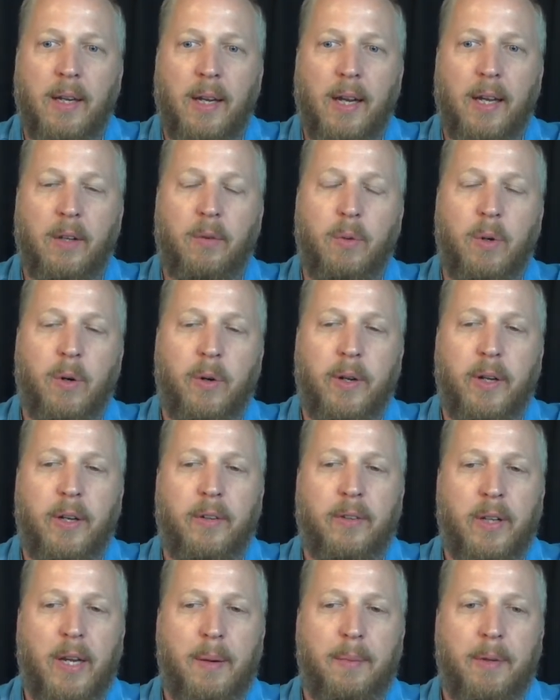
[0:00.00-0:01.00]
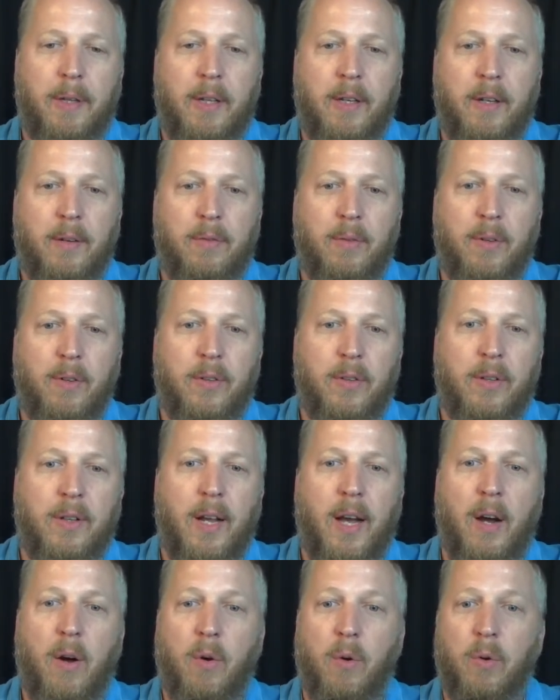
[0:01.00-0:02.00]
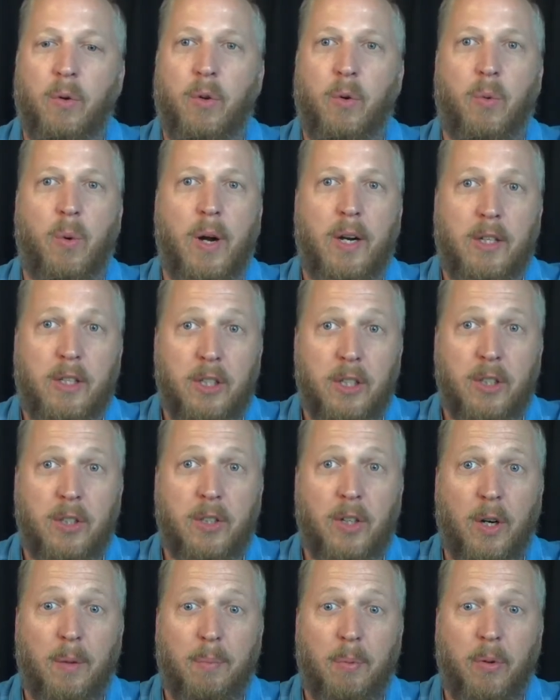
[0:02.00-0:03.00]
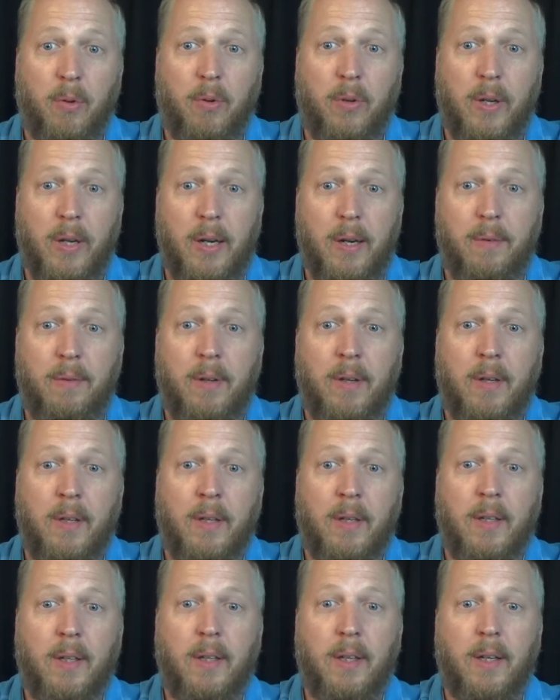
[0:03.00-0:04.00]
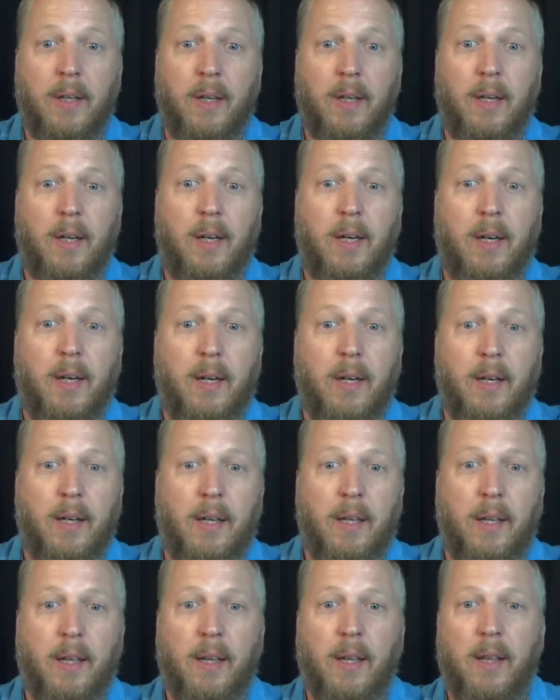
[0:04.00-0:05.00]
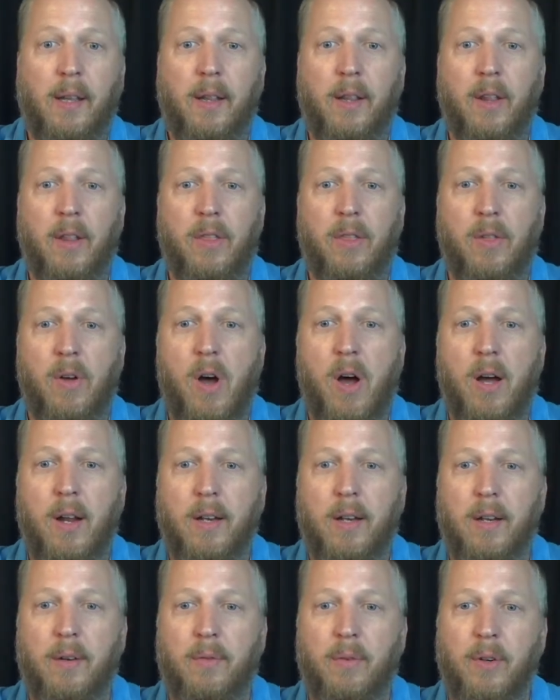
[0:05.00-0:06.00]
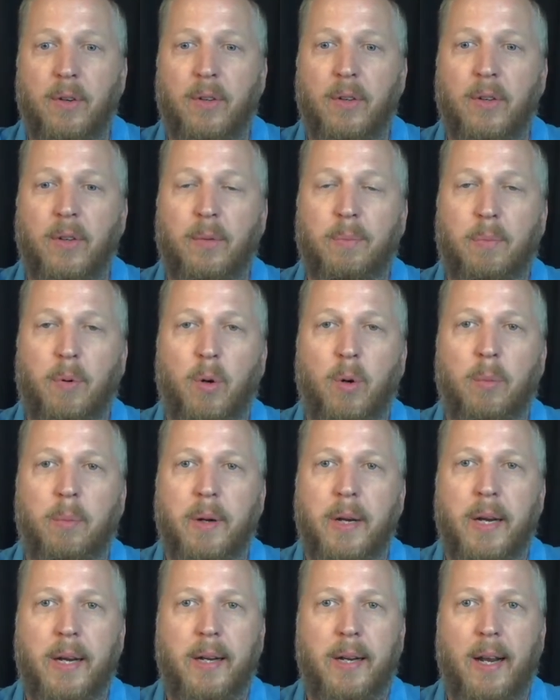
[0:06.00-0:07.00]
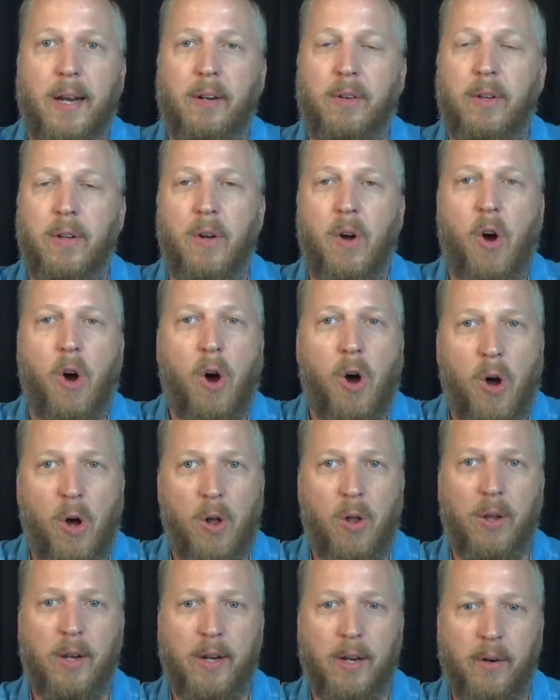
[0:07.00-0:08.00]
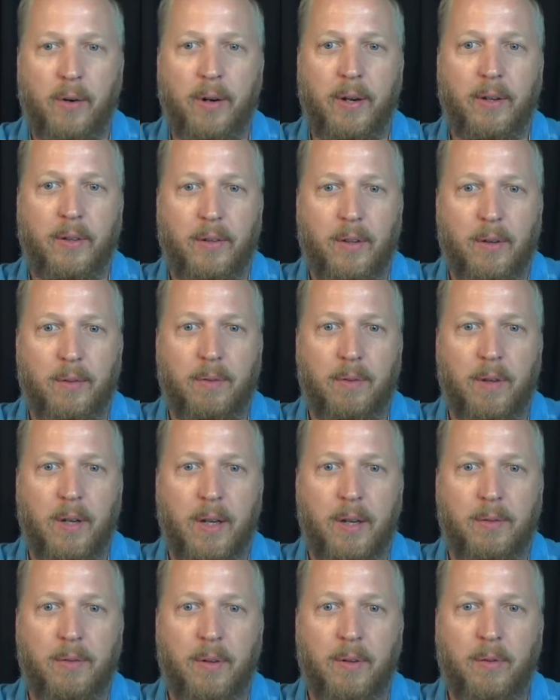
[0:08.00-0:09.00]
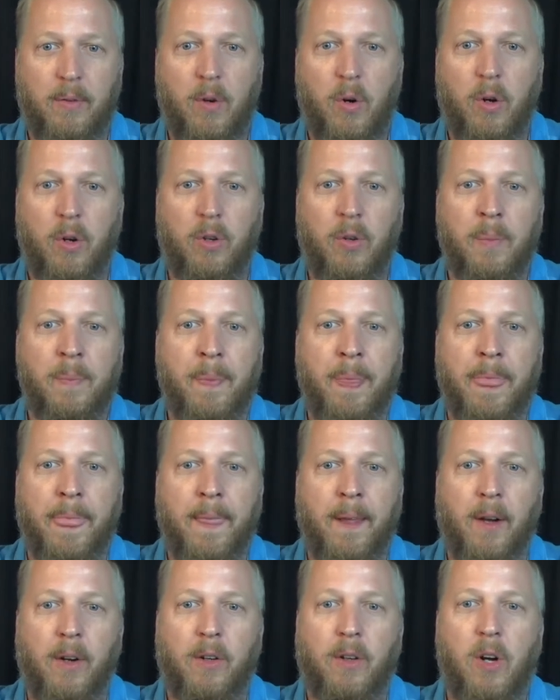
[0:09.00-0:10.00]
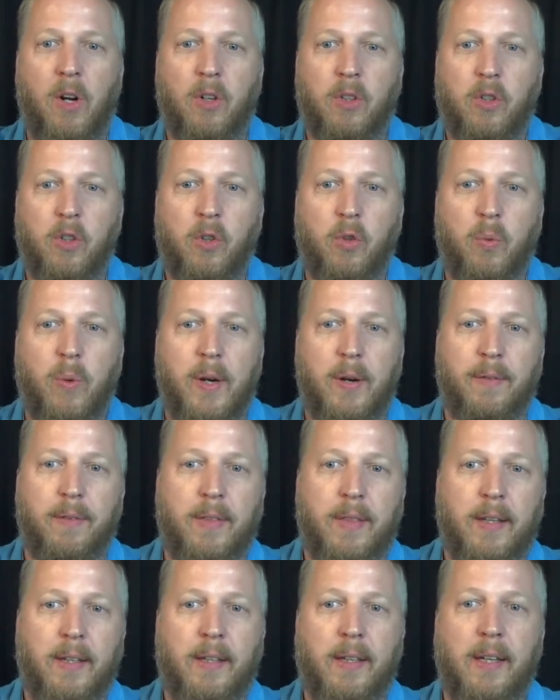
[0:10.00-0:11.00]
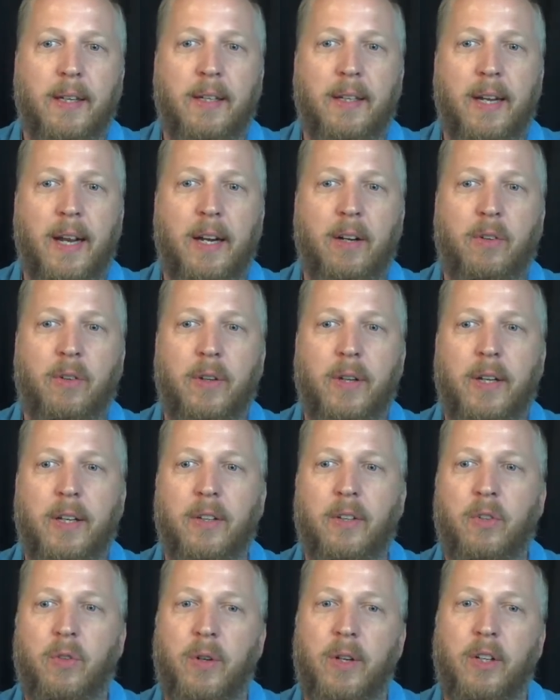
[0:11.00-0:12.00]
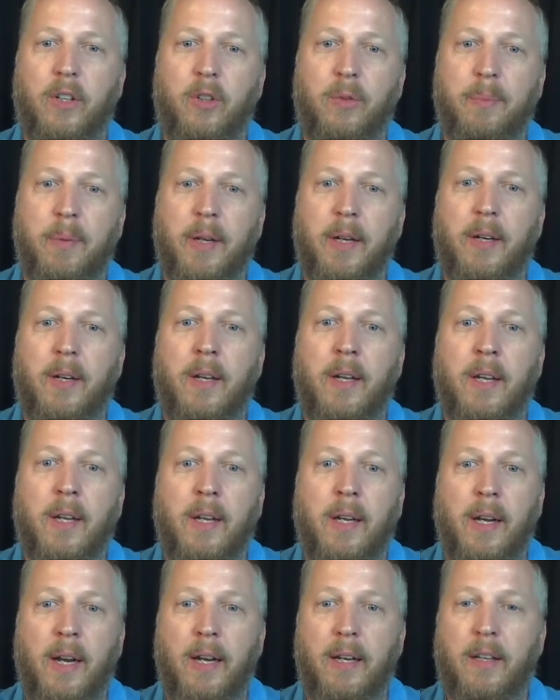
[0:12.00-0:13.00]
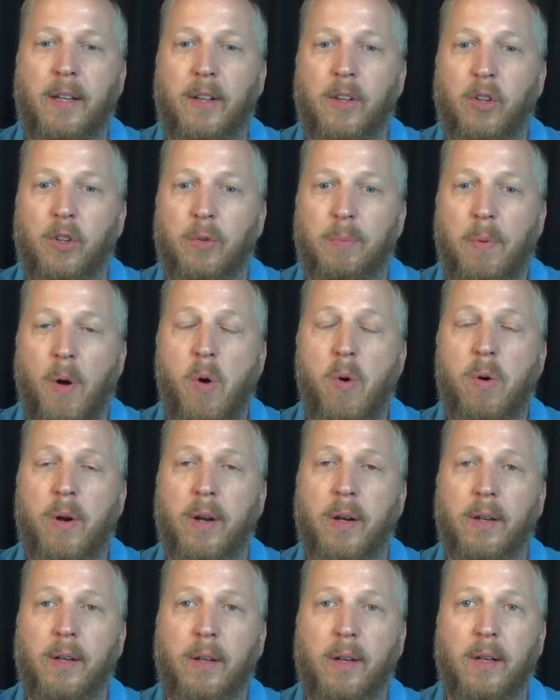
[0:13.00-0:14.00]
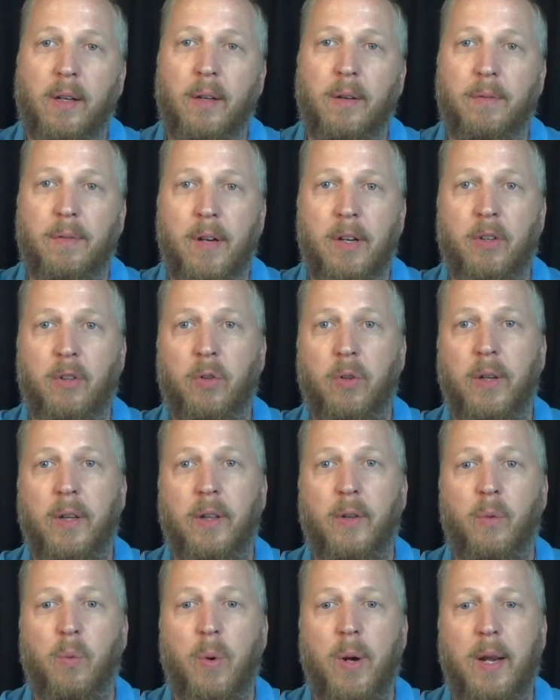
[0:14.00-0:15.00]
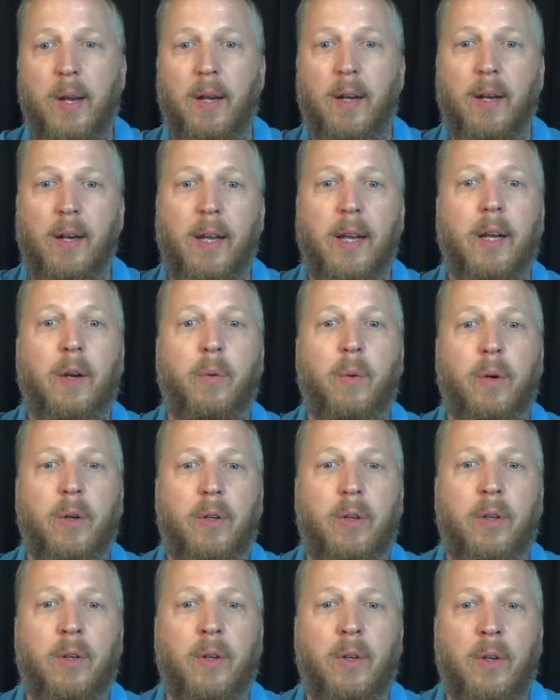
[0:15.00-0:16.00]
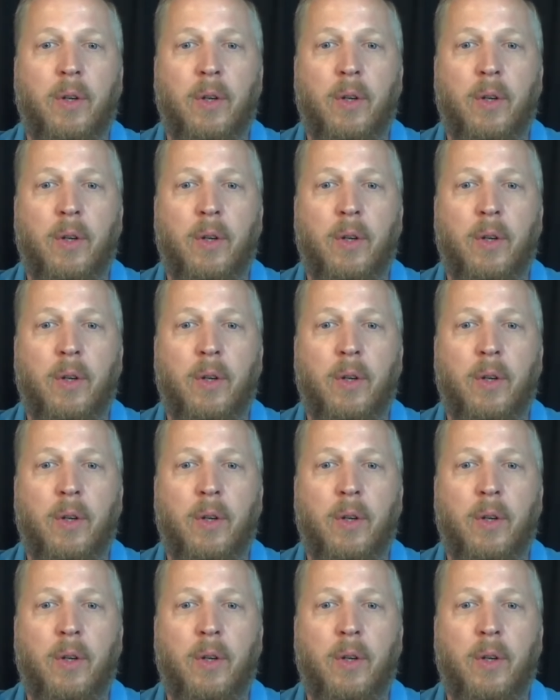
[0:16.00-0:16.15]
As we already examined the difference in how directions are perceived, the thought differences permeate actually all areas of life. And of course, a culture's way of thinking naturally gets transmitted into the spoken and eventually the written language.